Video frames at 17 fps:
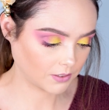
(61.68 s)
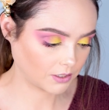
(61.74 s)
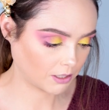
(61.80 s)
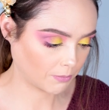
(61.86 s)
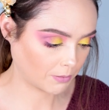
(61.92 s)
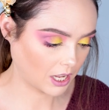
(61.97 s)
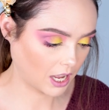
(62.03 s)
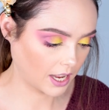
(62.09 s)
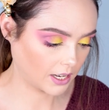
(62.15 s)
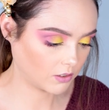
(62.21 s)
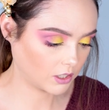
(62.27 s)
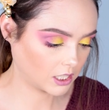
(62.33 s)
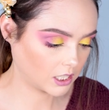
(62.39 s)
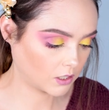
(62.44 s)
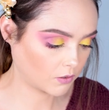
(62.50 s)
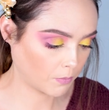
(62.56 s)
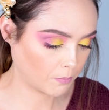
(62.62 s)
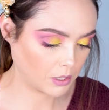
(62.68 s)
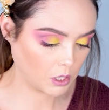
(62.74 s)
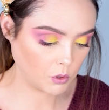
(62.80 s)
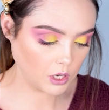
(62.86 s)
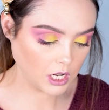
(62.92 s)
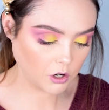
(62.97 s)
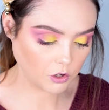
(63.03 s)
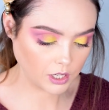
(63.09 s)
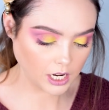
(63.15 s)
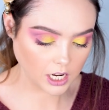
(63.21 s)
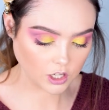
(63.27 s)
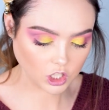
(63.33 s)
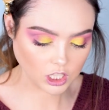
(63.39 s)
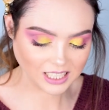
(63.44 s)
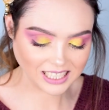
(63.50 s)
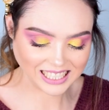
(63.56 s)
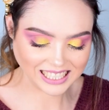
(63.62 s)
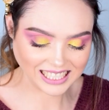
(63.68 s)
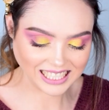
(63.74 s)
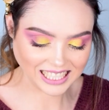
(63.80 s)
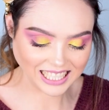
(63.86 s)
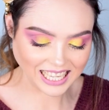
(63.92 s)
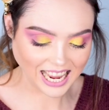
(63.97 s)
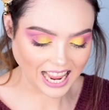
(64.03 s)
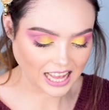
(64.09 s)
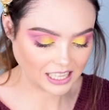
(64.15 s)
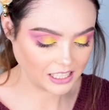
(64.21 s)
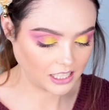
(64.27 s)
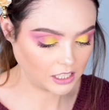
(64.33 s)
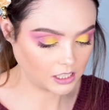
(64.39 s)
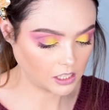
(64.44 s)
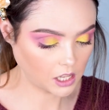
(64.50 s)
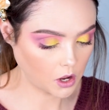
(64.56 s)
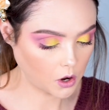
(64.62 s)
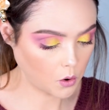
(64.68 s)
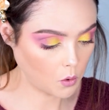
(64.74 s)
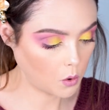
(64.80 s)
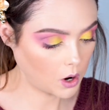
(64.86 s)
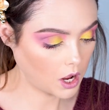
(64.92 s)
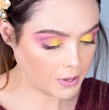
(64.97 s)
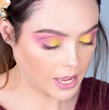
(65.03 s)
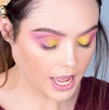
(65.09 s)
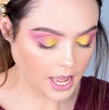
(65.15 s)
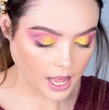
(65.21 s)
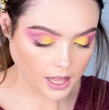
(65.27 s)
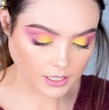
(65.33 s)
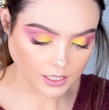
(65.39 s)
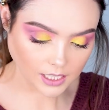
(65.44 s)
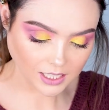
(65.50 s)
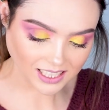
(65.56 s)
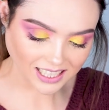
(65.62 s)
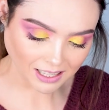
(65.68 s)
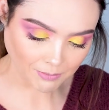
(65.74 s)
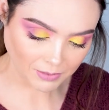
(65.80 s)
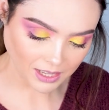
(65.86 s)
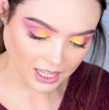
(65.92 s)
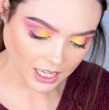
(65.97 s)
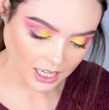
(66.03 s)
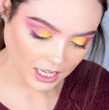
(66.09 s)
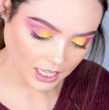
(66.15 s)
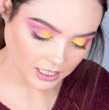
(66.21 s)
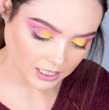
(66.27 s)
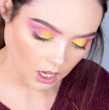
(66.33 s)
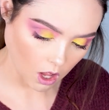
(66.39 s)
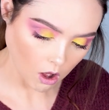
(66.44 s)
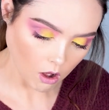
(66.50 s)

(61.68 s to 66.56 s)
of some kind. This is from Beauty Creations. It's the Cali Glow palette, and I'm thinking it's a,